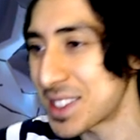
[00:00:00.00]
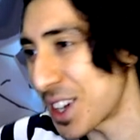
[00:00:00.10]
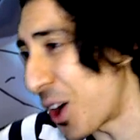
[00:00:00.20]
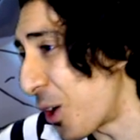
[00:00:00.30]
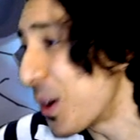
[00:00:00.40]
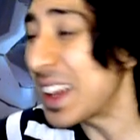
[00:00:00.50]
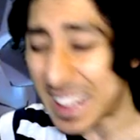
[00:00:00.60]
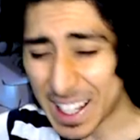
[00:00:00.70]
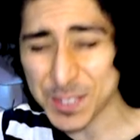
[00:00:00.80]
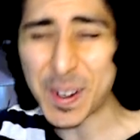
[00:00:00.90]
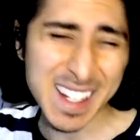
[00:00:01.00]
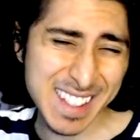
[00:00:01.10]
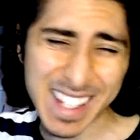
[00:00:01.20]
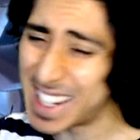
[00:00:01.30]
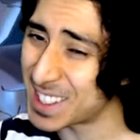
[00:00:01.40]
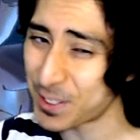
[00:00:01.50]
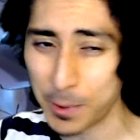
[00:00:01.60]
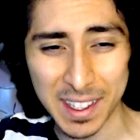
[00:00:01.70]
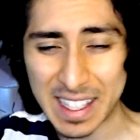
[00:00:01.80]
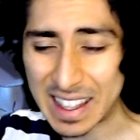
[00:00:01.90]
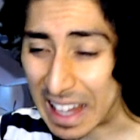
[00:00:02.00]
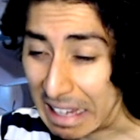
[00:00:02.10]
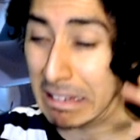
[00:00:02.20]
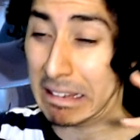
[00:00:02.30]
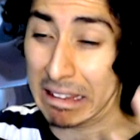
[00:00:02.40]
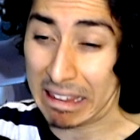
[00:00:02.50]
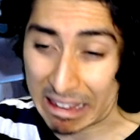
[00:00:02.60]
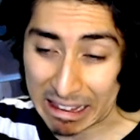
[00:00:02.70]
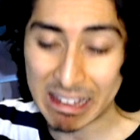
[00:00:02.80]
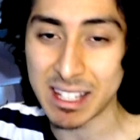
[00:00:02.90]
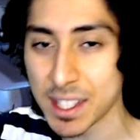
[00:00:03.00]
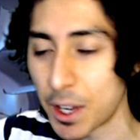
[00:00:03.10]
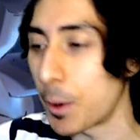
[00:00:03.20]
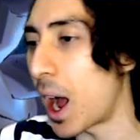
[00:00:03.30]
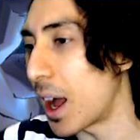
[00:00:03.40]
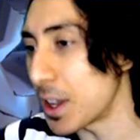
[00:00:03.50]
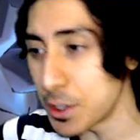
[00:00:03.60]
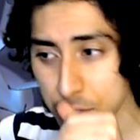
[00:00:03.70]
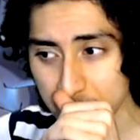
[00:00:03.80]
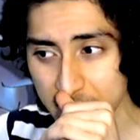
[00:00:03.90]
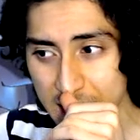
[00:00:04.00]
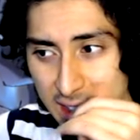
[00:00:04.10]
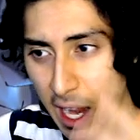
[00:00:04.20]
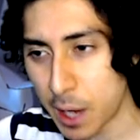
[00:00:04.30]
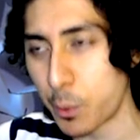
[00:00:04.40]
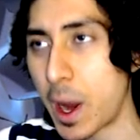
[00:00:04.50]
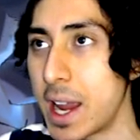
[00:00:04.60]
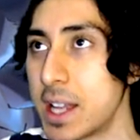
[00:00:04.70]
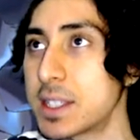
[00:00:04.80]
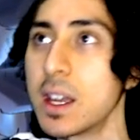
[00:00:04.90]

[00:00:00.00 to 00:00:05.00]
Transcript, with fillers: So, that's why I say it's really like, eh. So, usually light raids